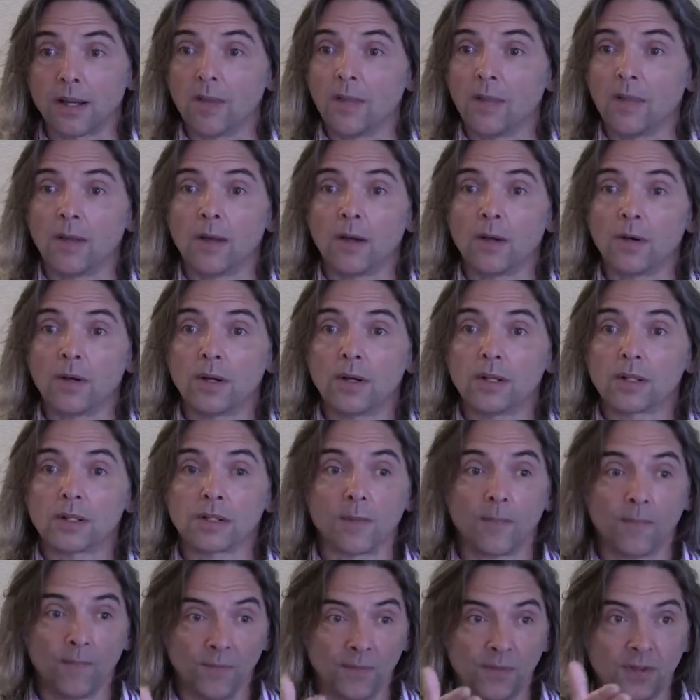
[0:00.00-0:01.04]
and there it is.
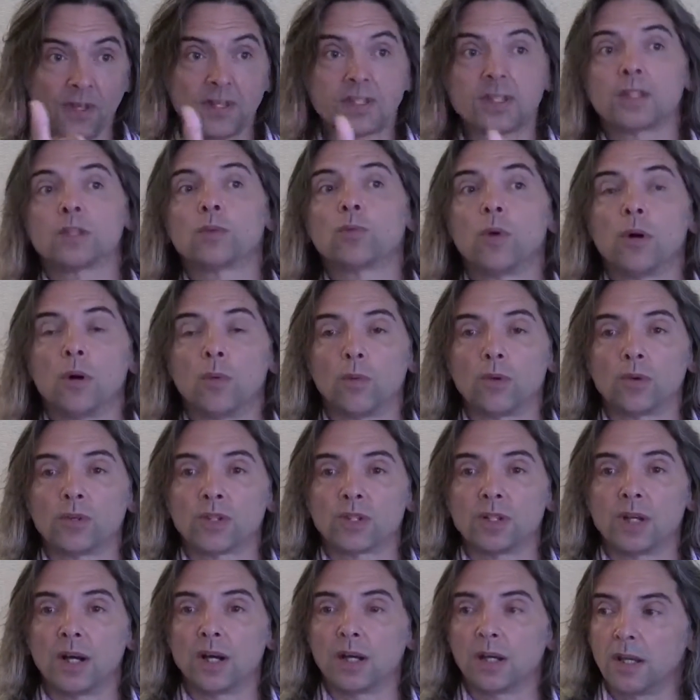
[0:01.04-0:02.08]
This is what we're
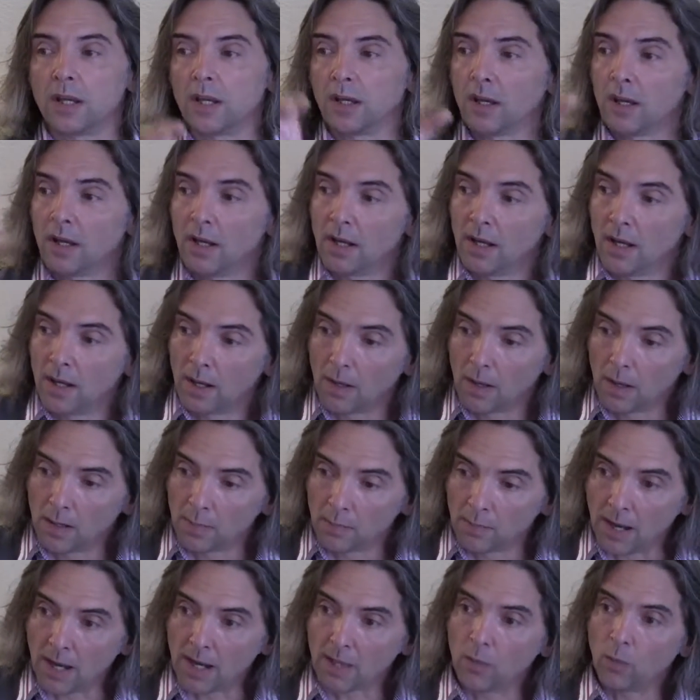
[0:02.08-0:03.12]
studying.
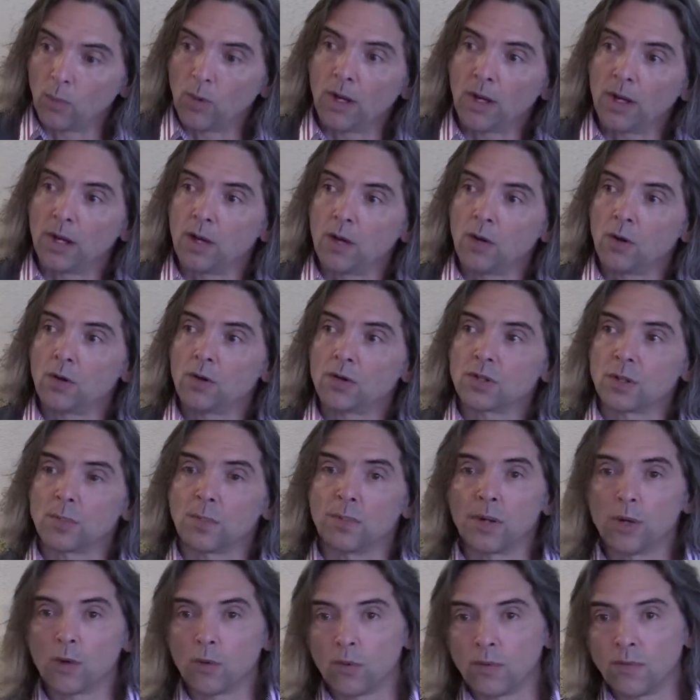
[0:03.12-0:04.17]
And by the way, here is a
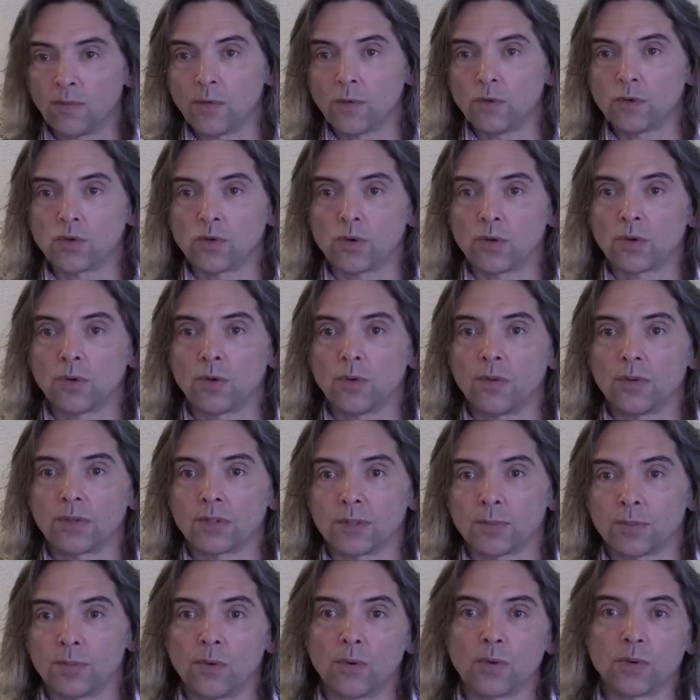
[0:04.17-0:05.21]
peer-reviewed journal that
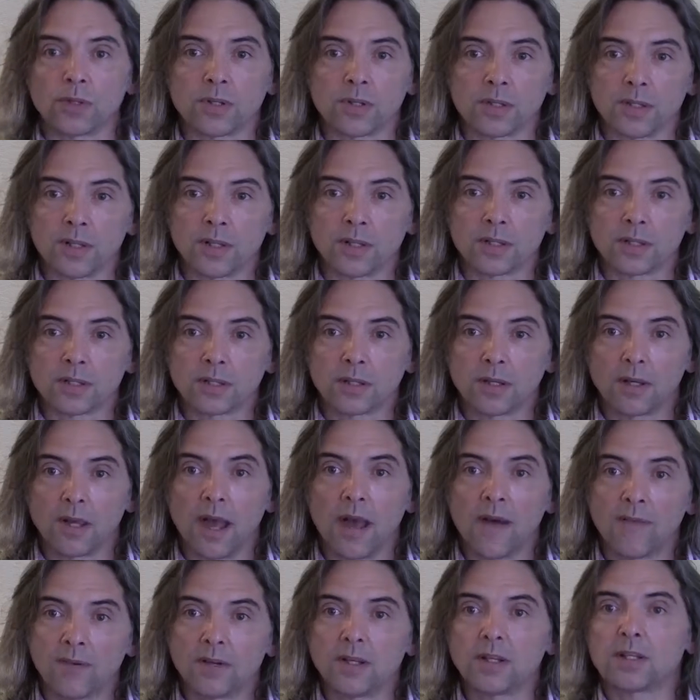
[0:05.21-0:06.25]
supports this.
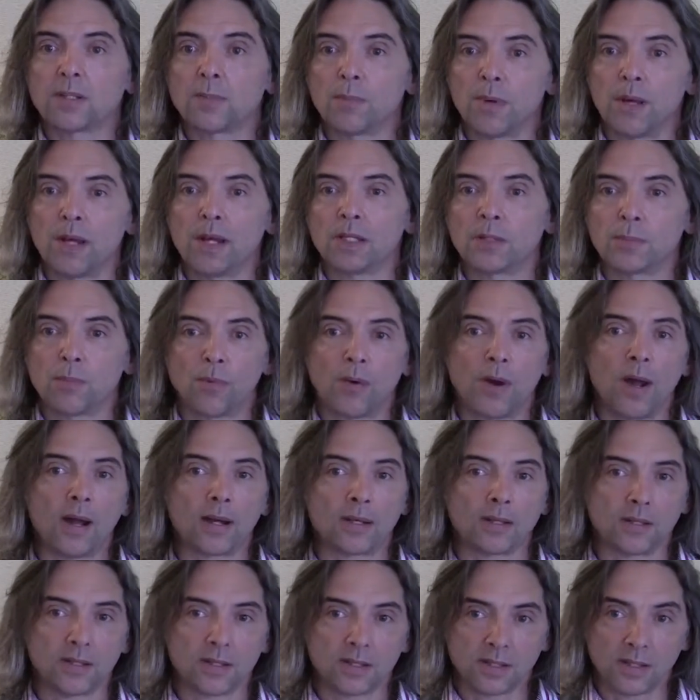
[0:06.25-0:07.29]
Evidence-based
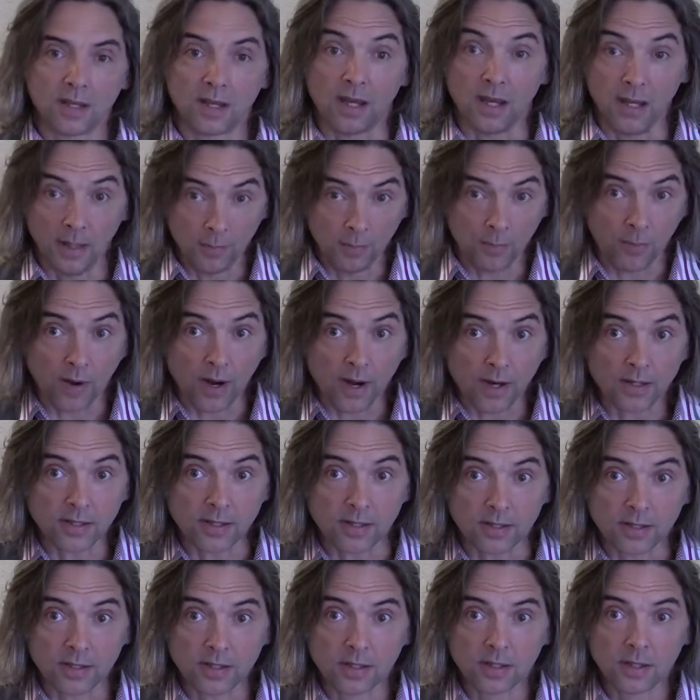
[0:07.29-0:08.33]
practice in
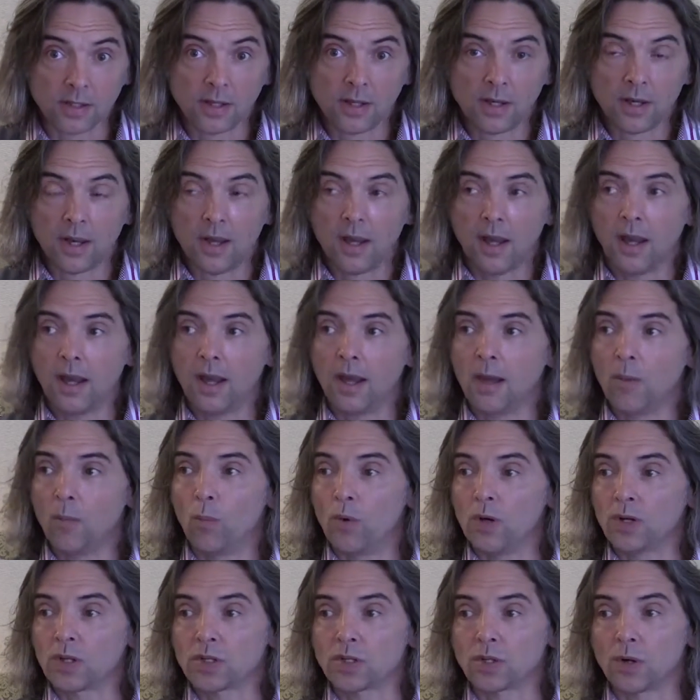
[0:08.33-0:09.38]
practice. And
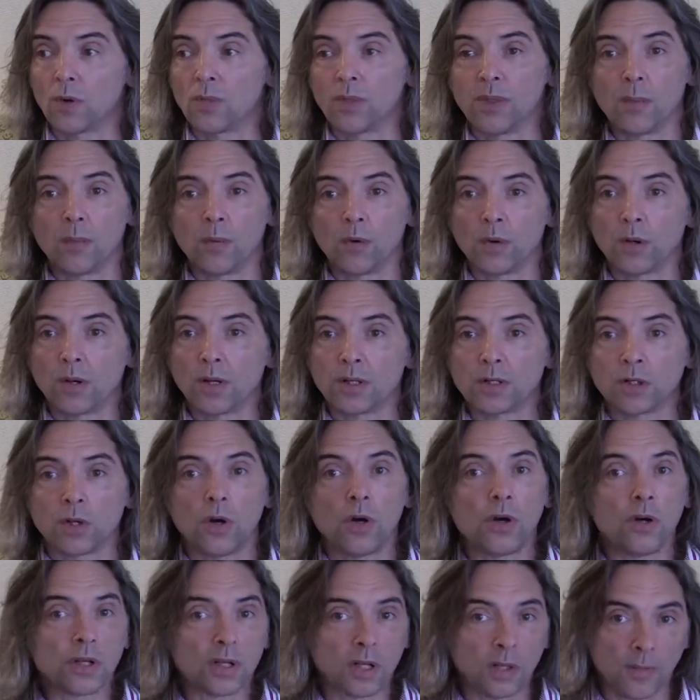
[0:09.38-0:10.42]
we start them early
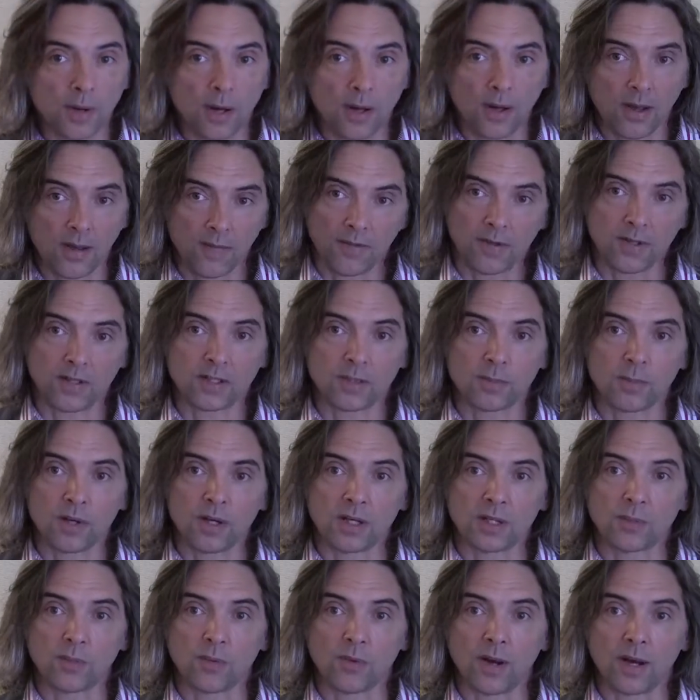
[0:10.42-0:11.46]
talking about
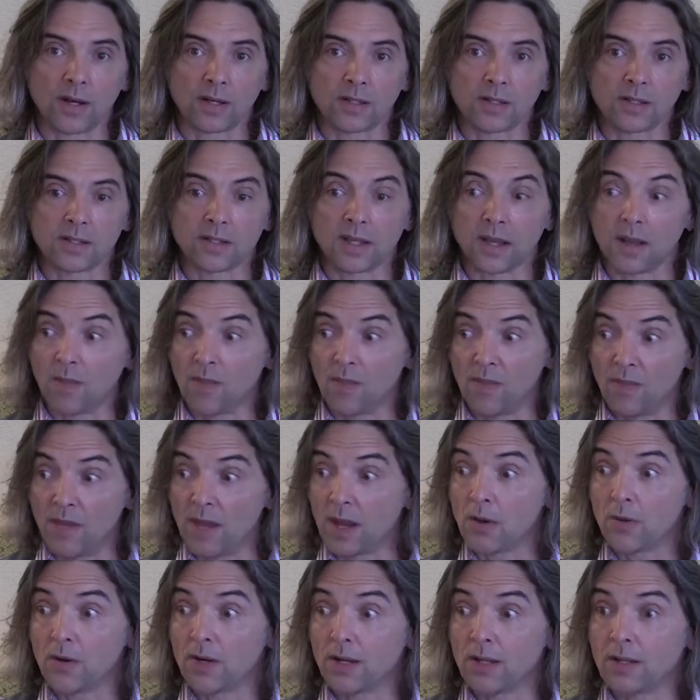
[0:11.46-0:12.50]
evidence-based practice, and
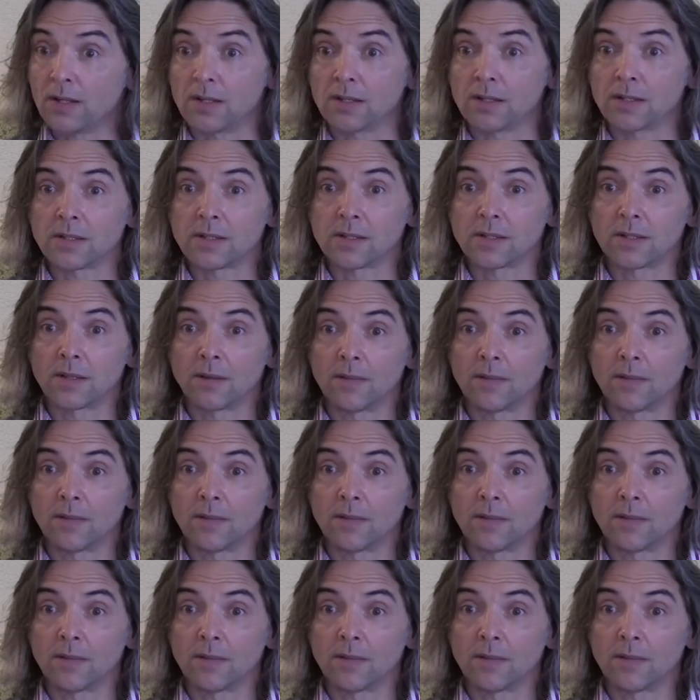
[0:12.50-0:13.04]
there it is,